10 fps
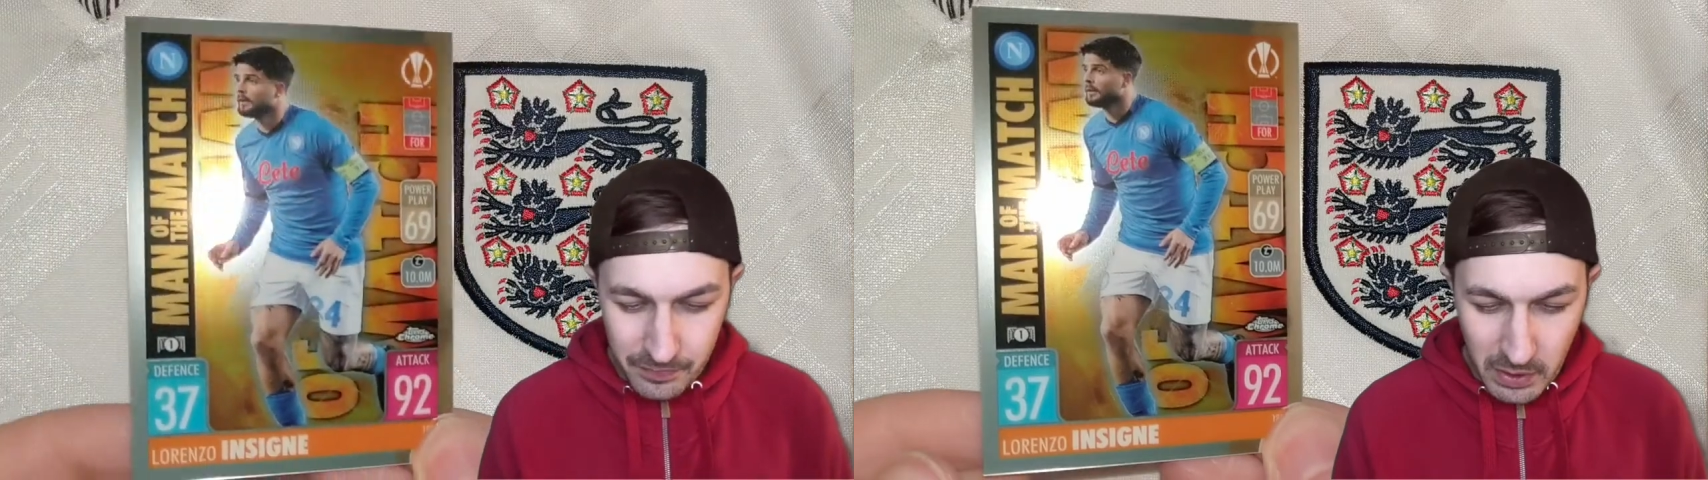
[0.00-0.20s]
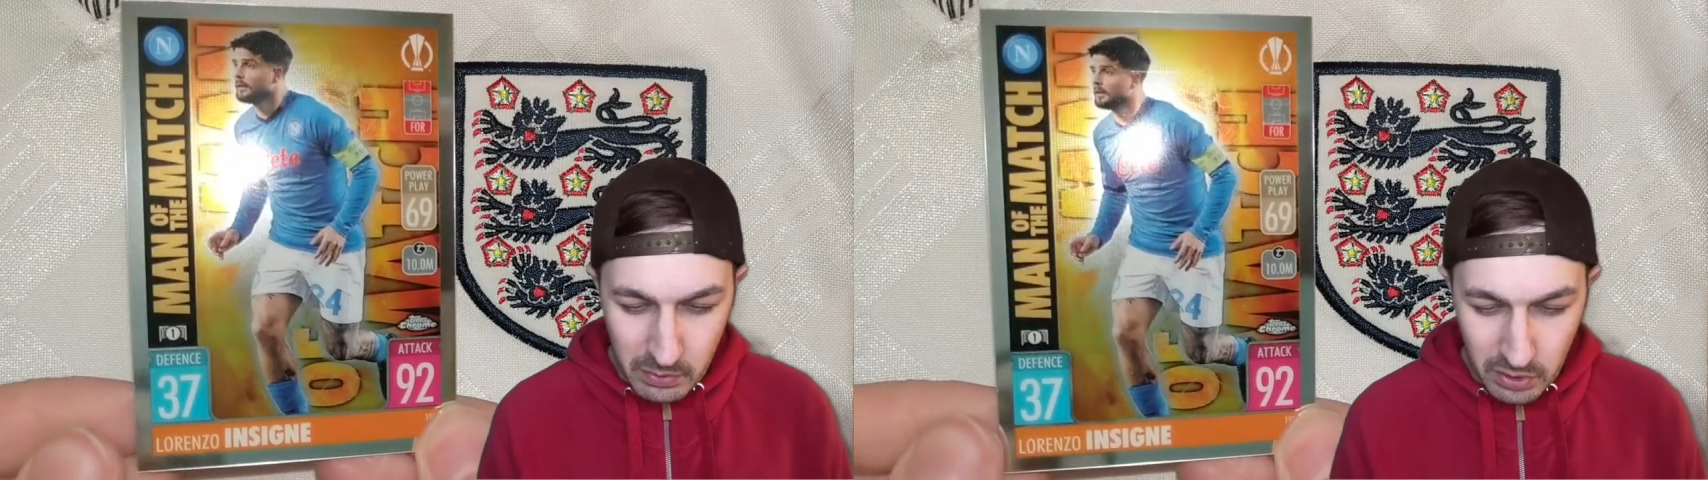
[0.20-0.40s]

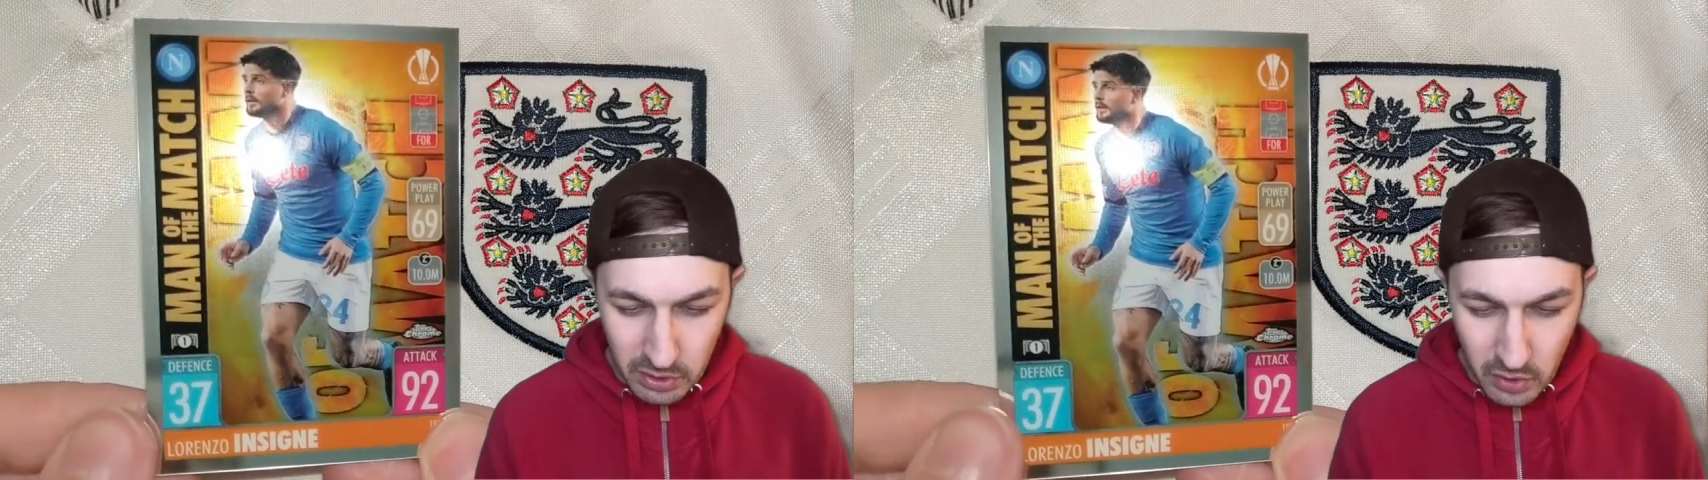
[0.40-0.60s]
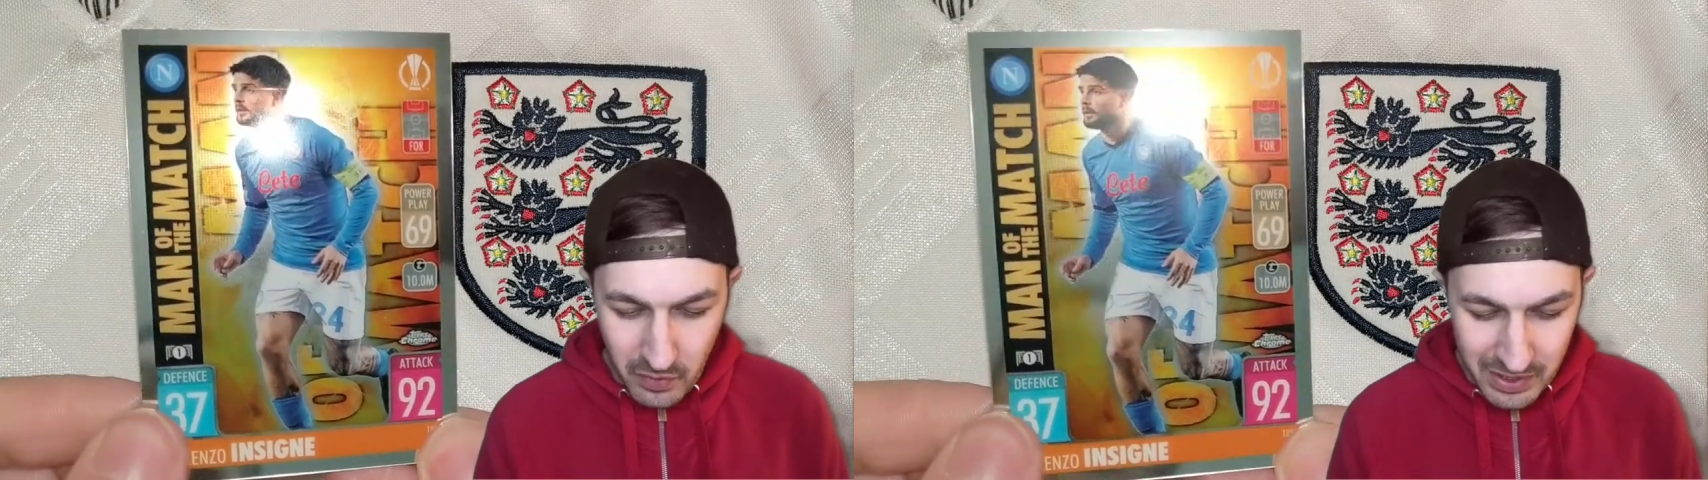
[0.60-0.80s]
Here we go,
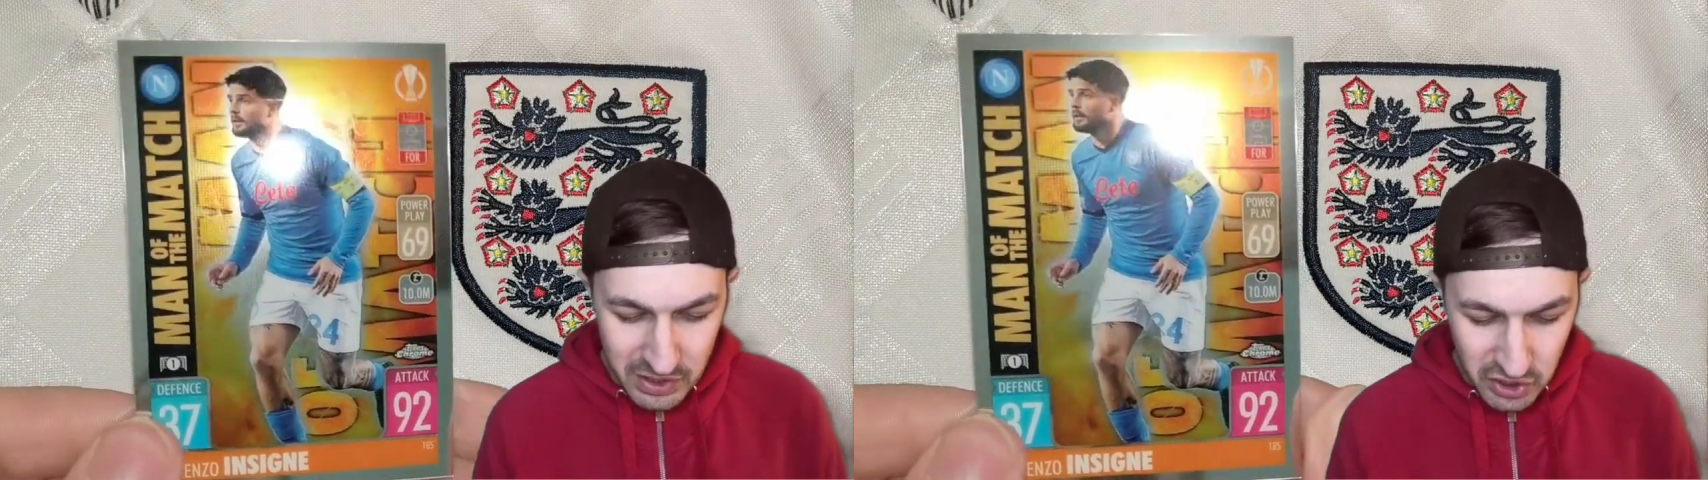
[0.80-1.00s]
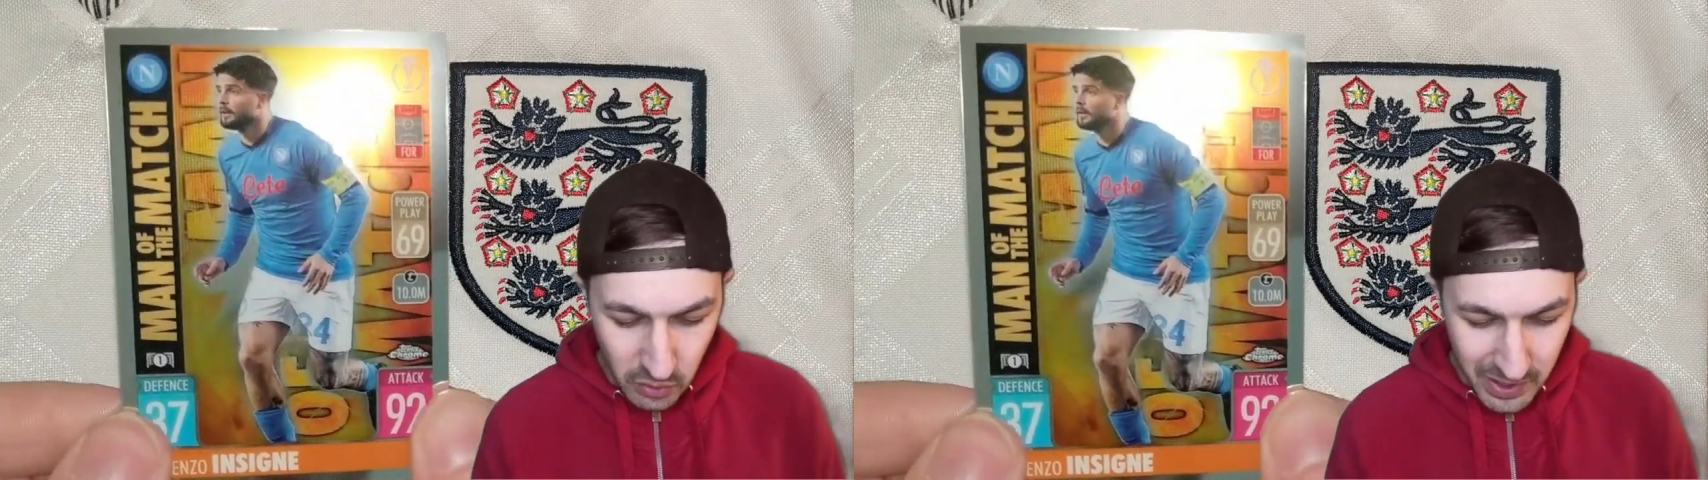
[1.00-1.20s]
Lorenzo